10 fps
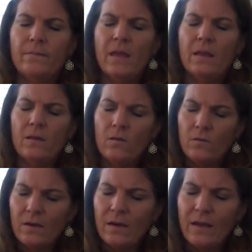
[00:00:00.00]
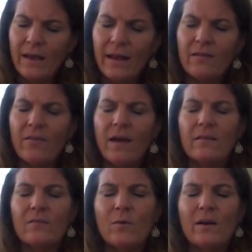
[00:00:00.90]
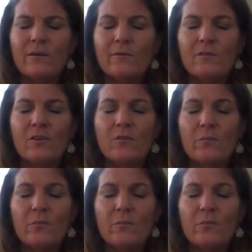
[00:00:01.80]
And you can connect that as well to your